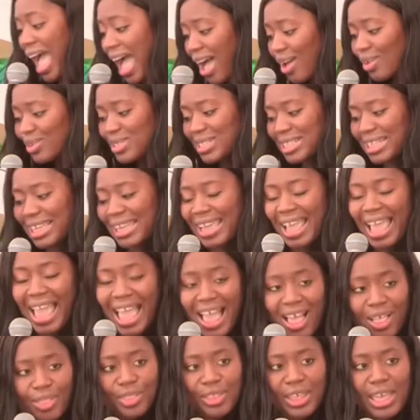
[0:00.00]
housing,
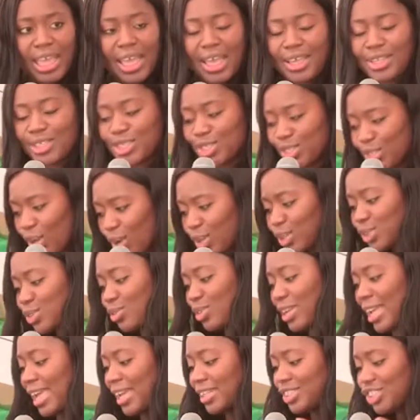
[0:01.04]
healthcare,
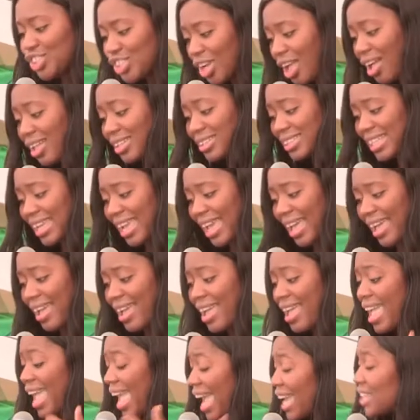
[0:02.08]
social care, childcare,
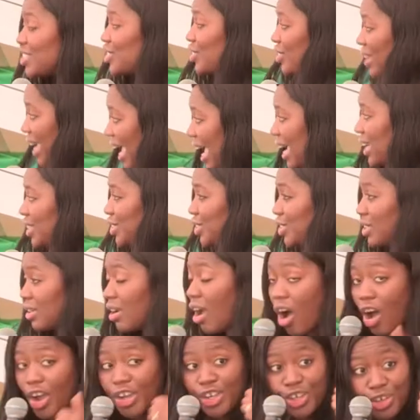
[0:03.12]
education
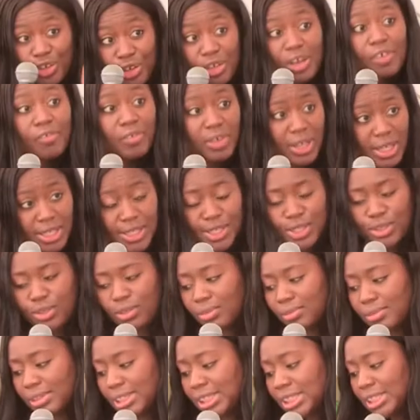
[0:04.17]
are
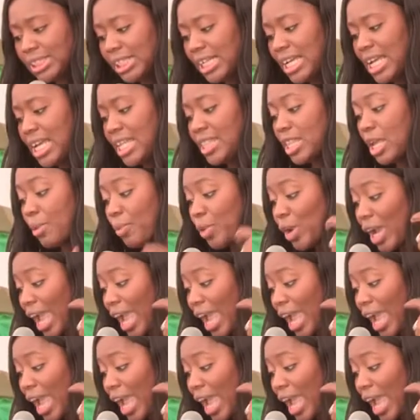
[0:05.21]
universal, they're